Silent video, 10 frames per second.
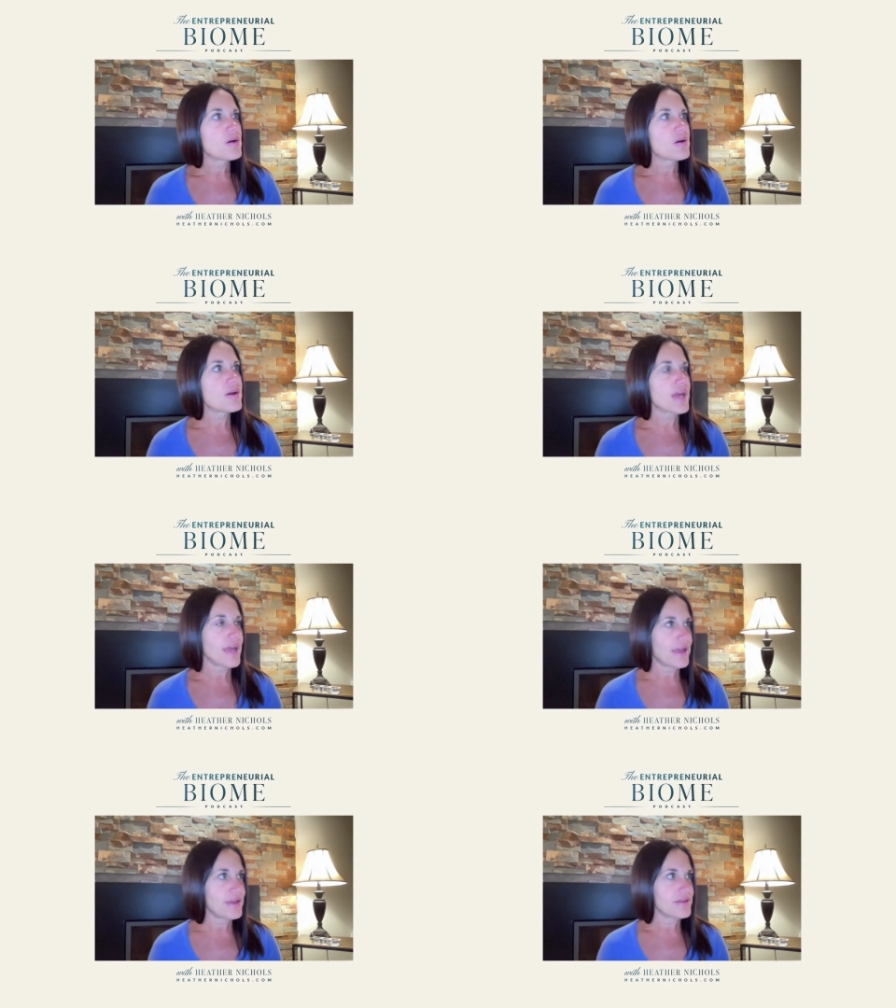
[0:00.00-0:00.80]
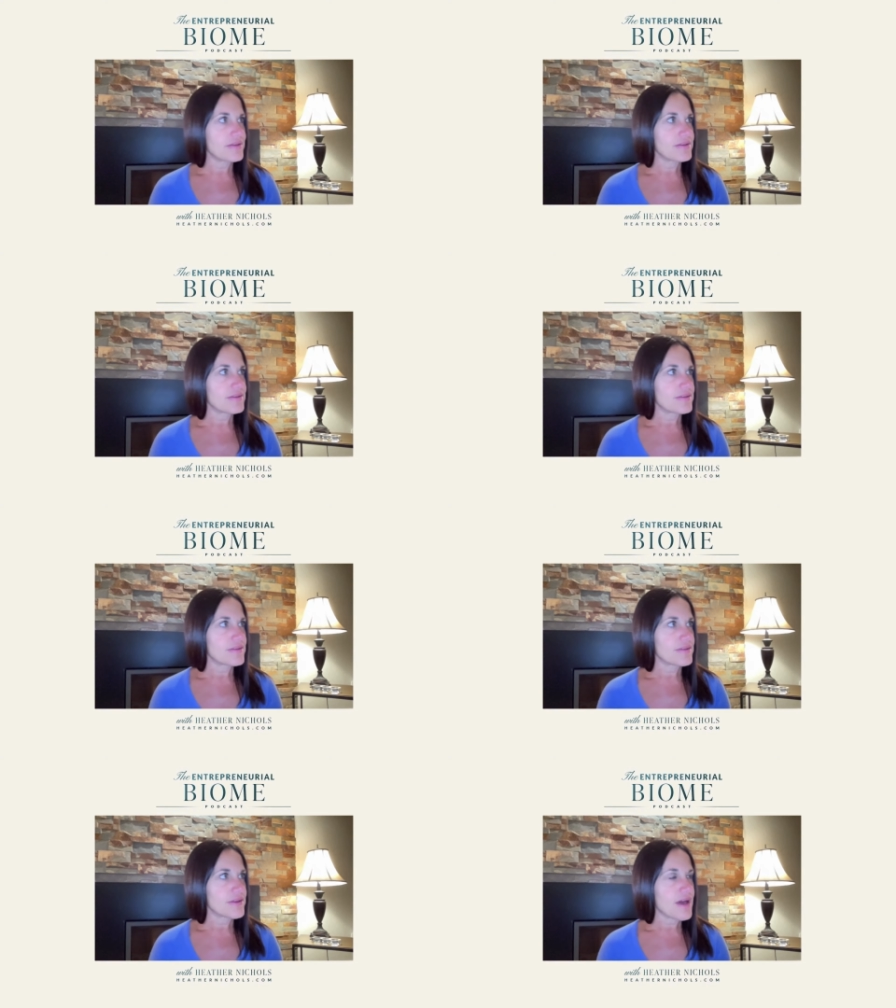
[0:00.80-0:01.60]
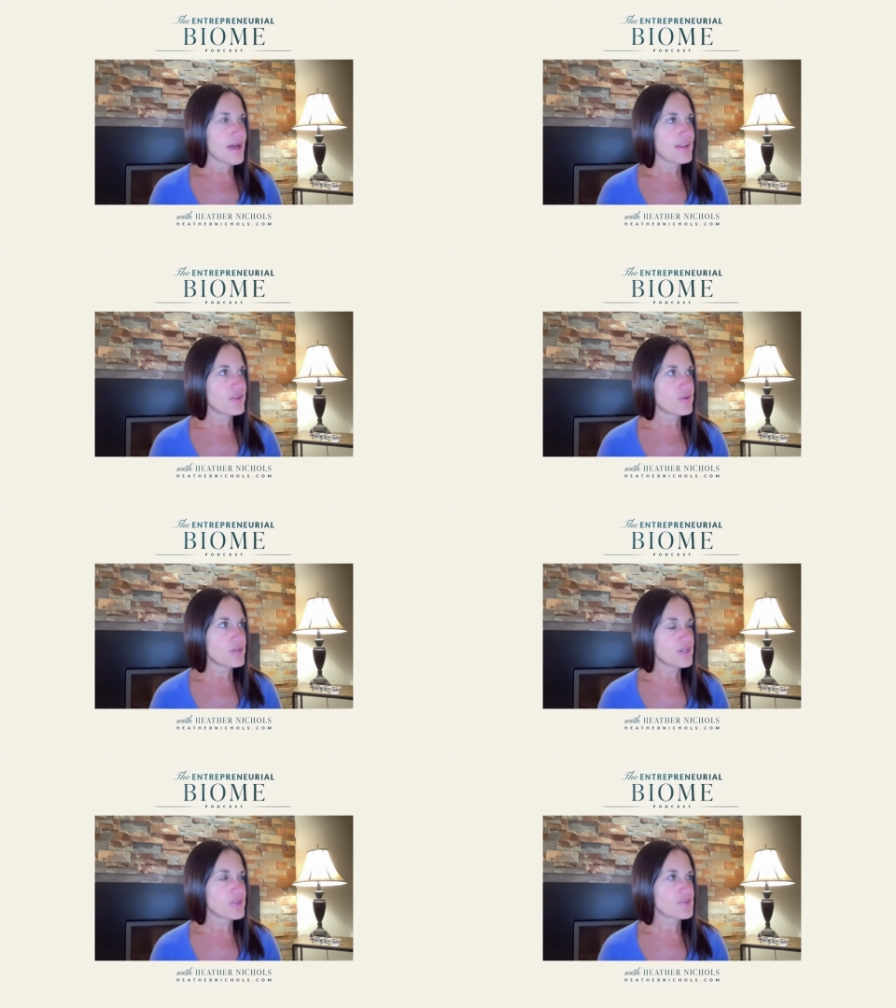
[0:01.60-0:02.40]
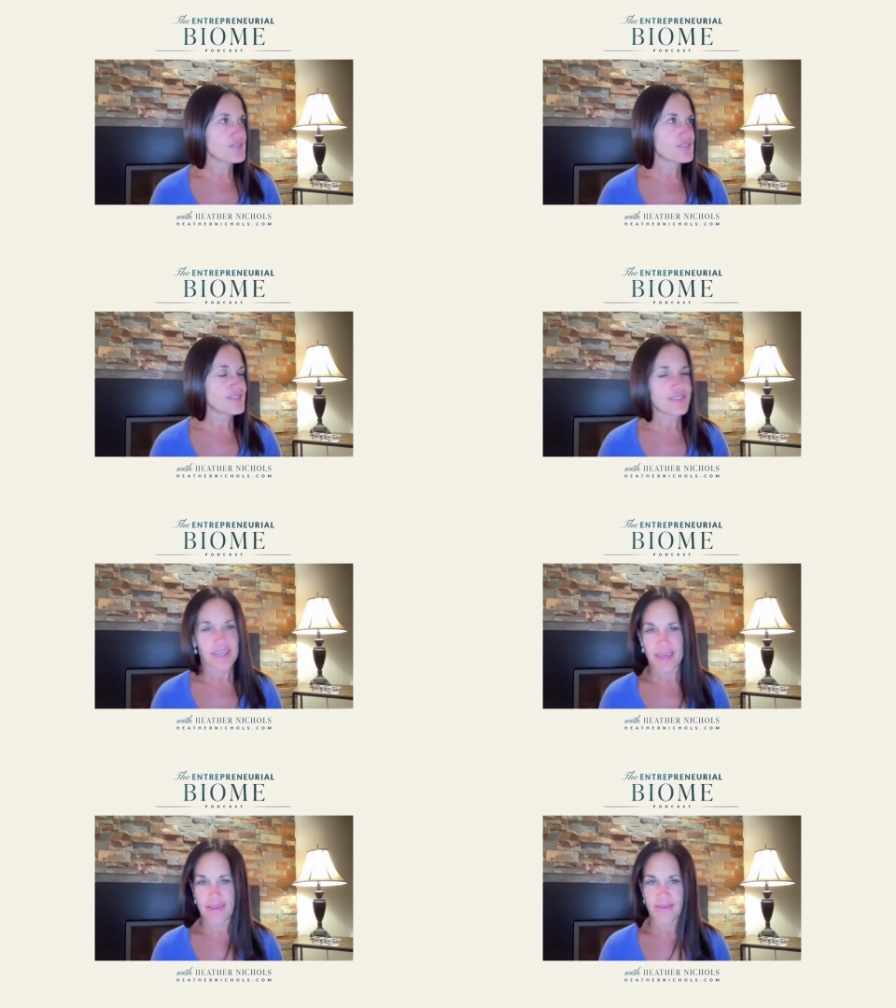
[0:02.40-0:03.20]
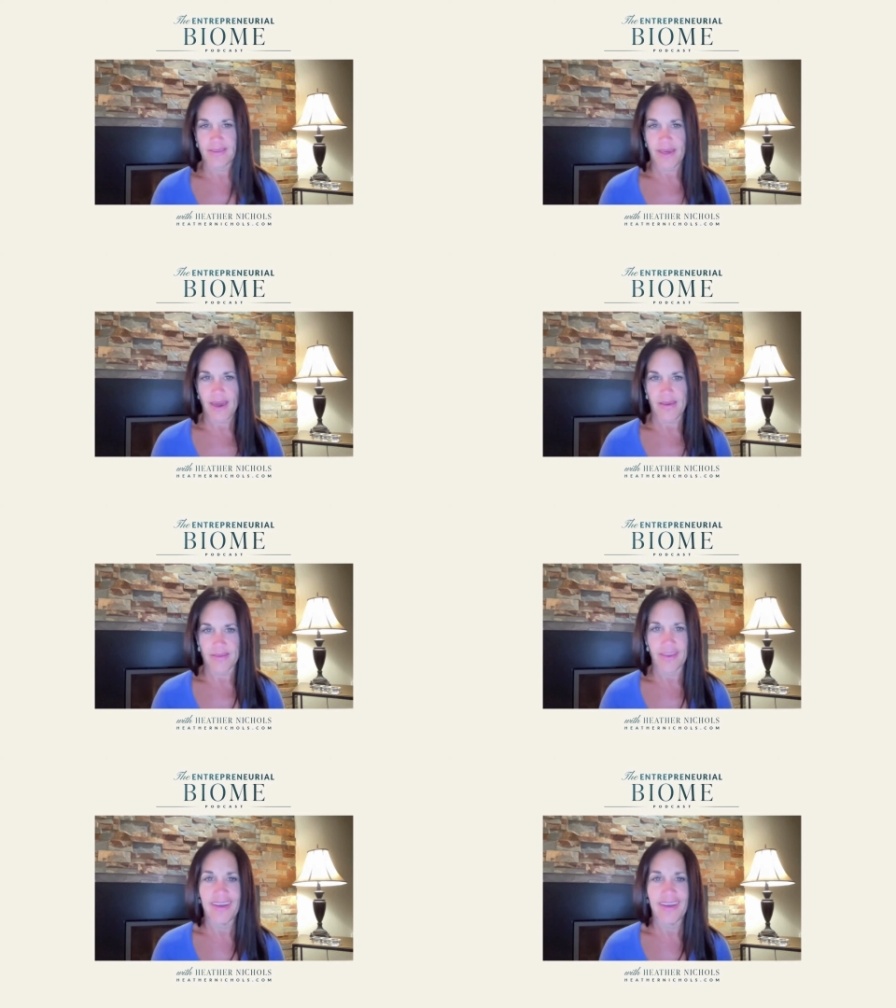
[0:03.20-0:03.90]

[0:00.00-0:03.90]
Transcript: okay, I don't understand that.